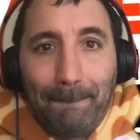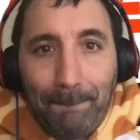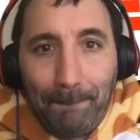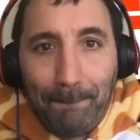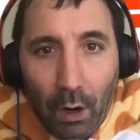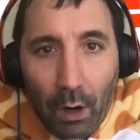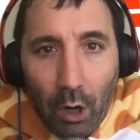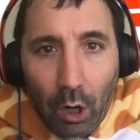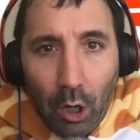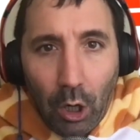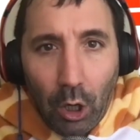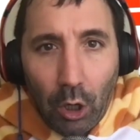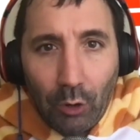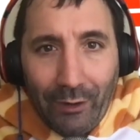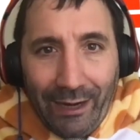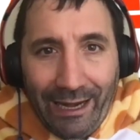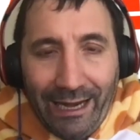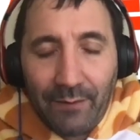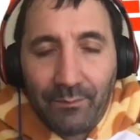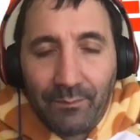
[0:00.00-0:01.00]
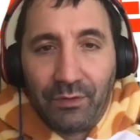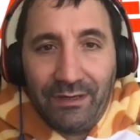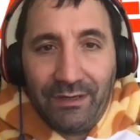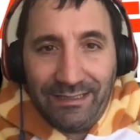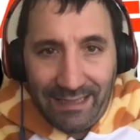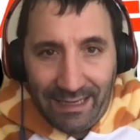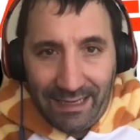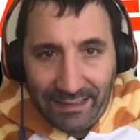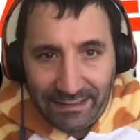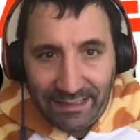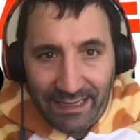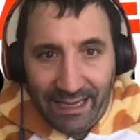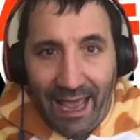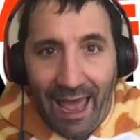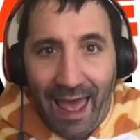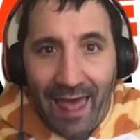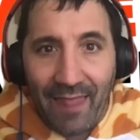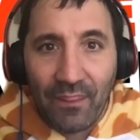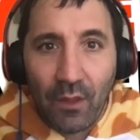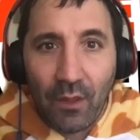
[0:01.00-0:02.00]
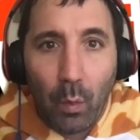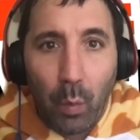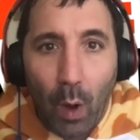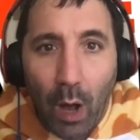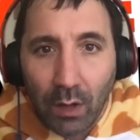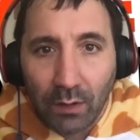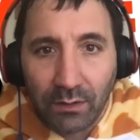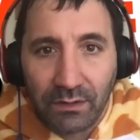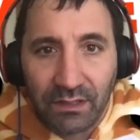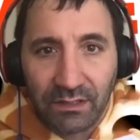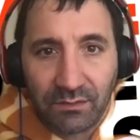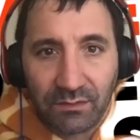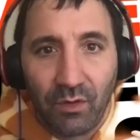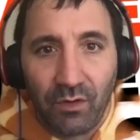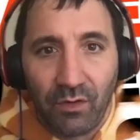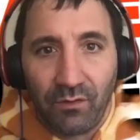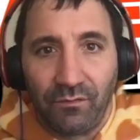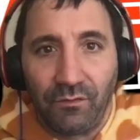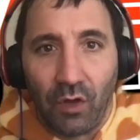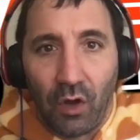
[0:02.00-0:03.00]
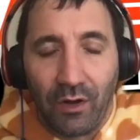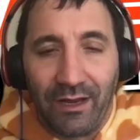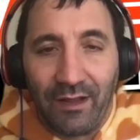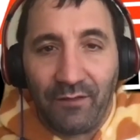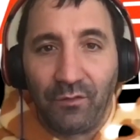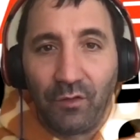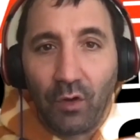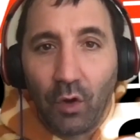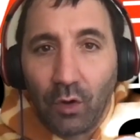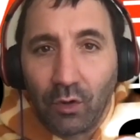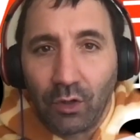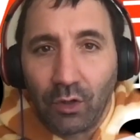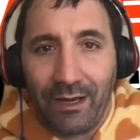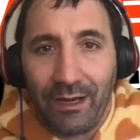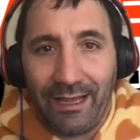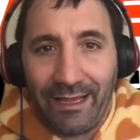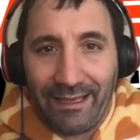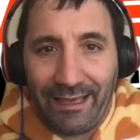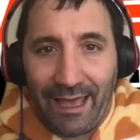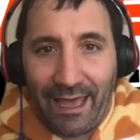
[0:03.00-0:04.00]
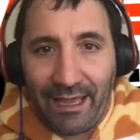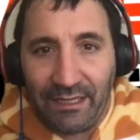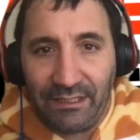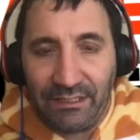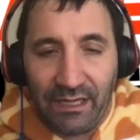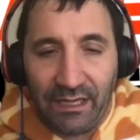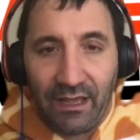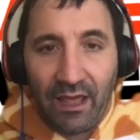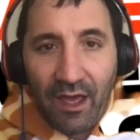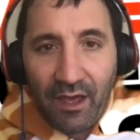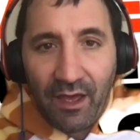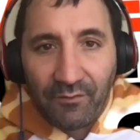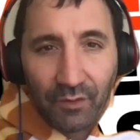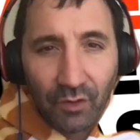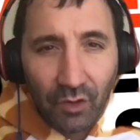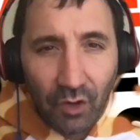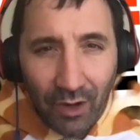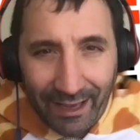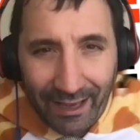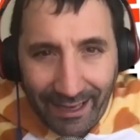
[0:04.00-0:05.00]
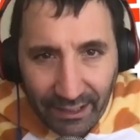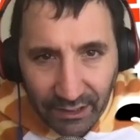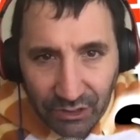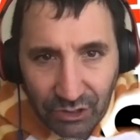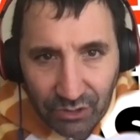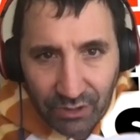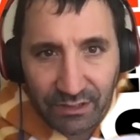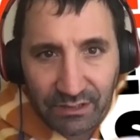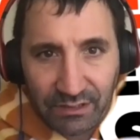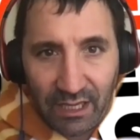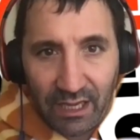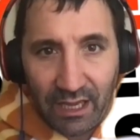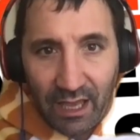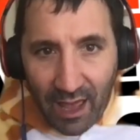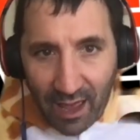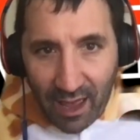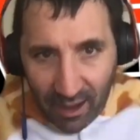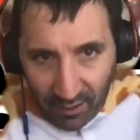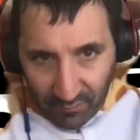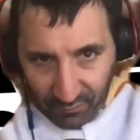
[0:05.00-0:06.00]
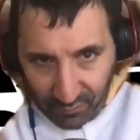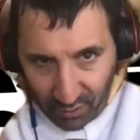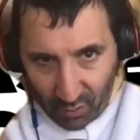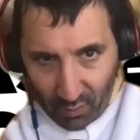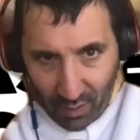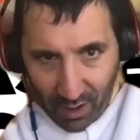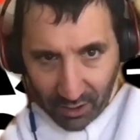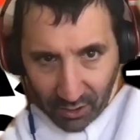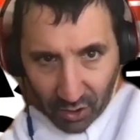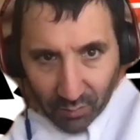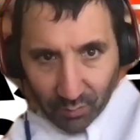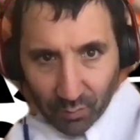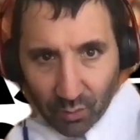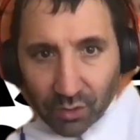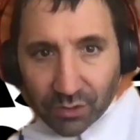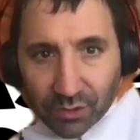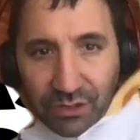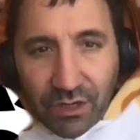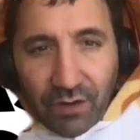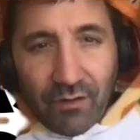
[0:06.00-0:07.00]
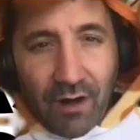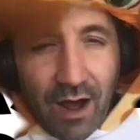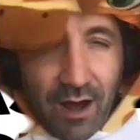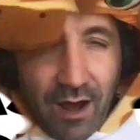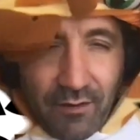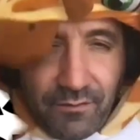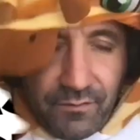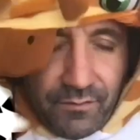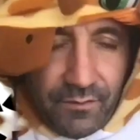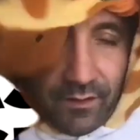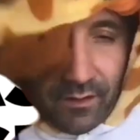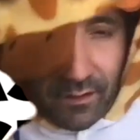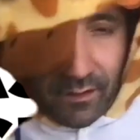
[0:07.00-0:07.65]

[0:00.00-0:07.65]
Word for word: boring presenting, and the world has moved on. If you're not engaging, if you're not interesting, if you are not more giraffe,